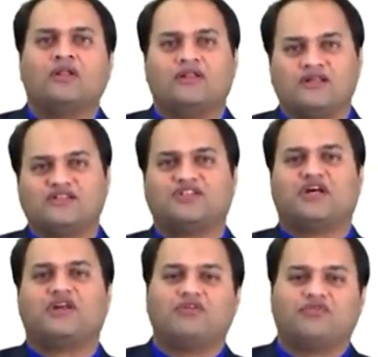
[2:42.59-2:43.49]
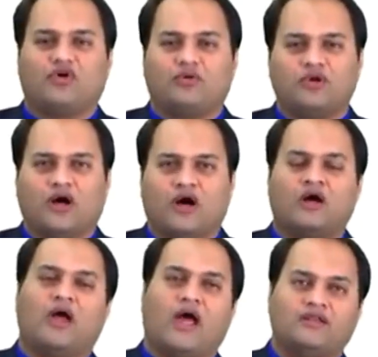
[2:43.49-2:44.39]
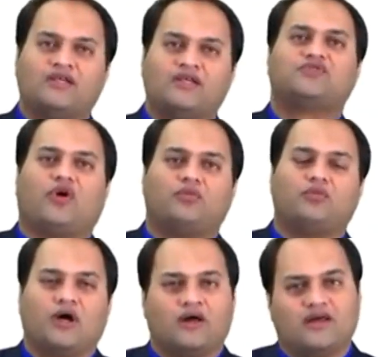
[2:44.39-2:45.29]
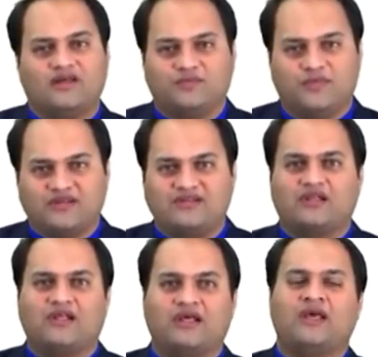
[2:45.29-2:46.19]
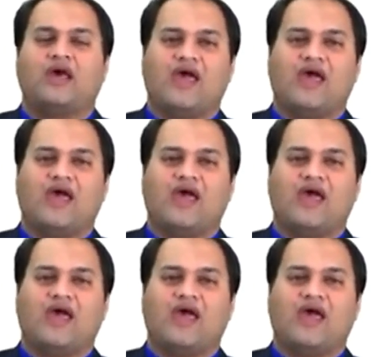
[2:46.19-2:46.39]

there is a general formula, and this formula is basically